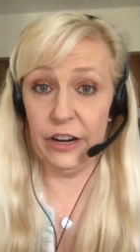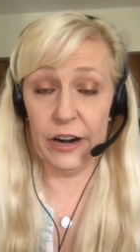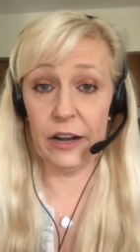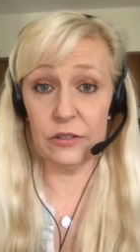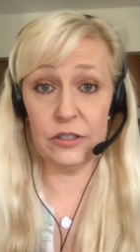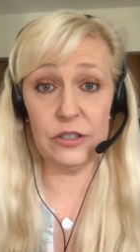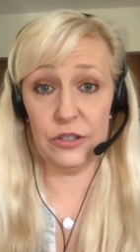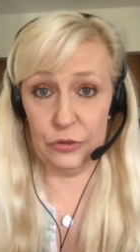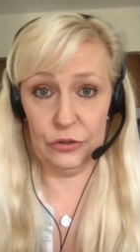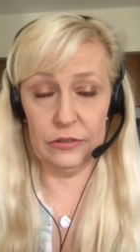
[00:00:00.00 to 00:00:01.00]
figure it out
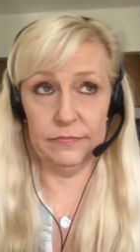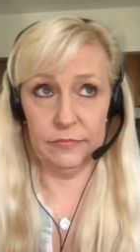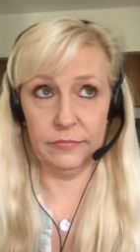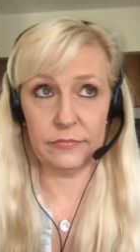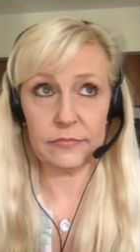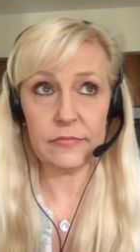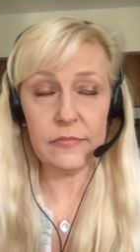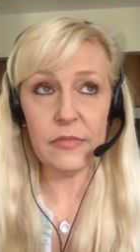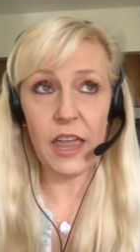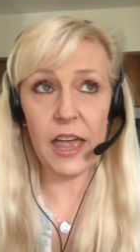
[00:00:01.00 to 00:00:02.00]
soon.
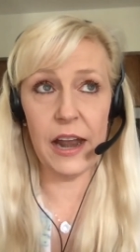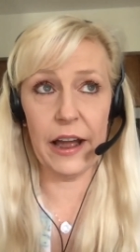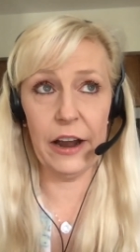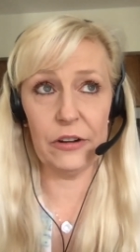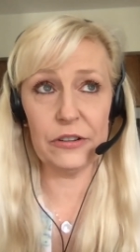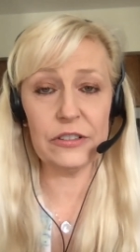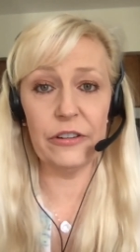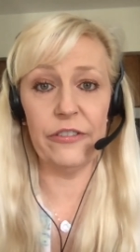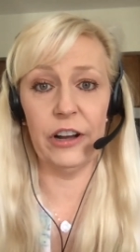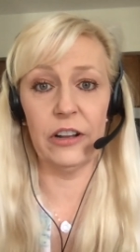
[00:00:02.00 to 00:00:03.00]
And I
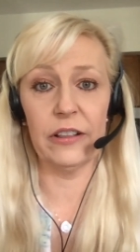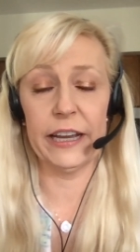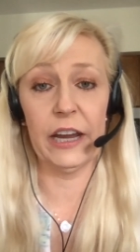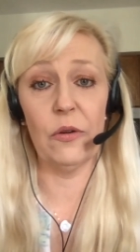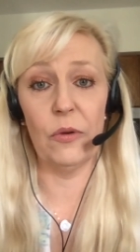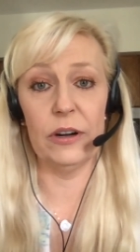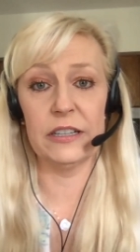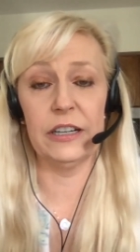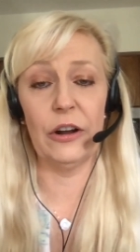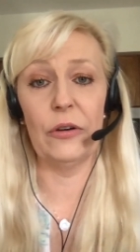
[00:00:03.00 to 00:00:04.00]
also felt like it
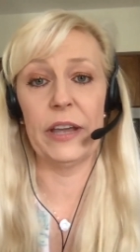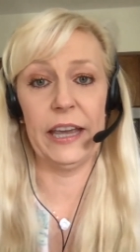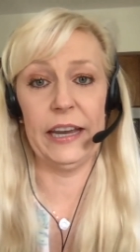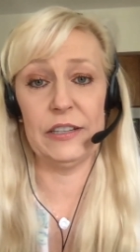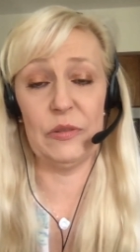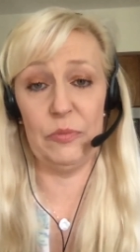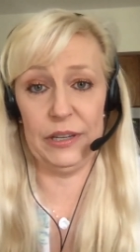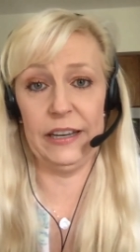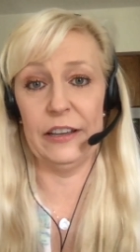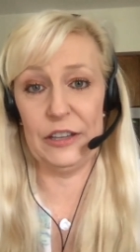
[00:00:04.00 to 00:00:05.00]
wasn't okay to
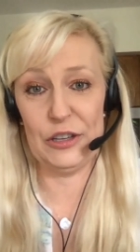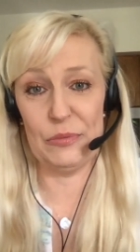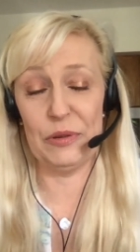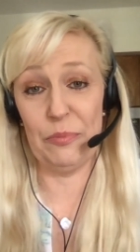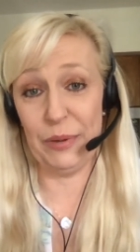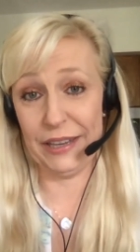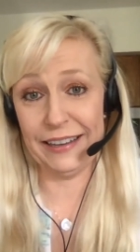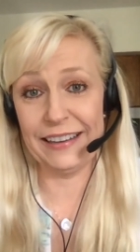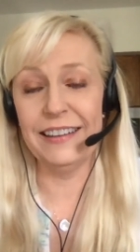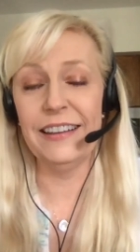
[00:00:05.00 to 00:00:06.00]
be a human
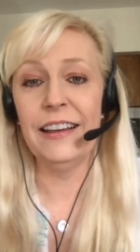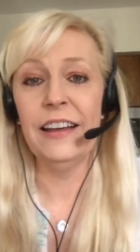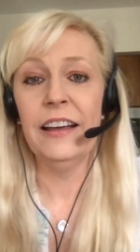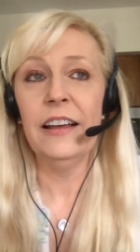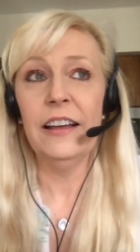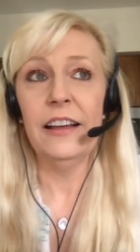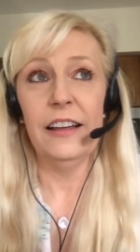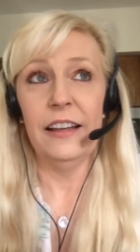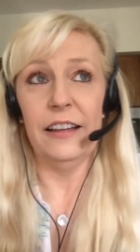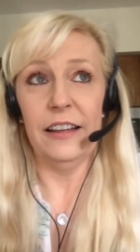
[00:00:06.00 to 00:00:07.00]
being.
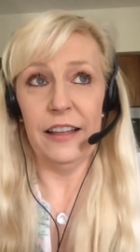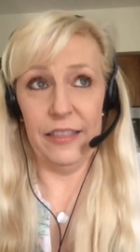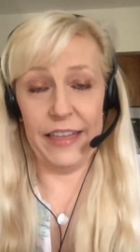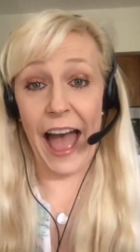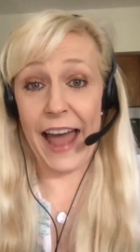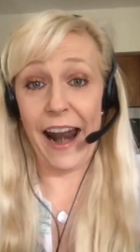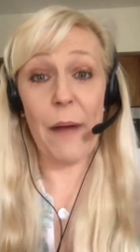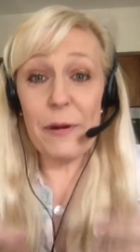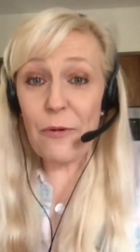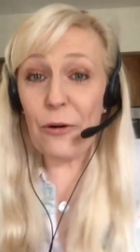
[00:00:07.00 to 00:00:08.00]
That
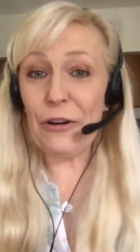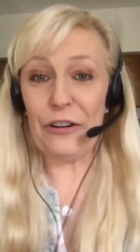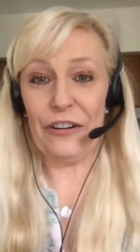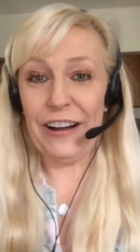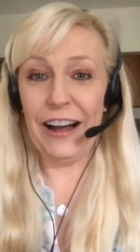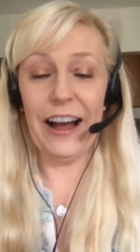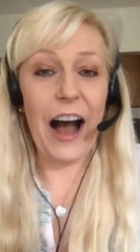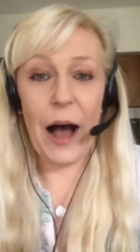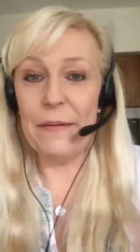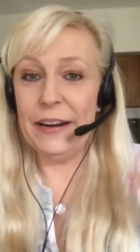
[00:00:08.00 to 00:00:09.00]
I'm a mortal.
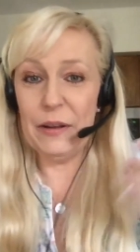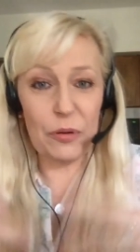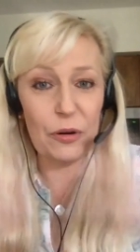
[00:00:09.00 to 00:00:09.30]
I'm an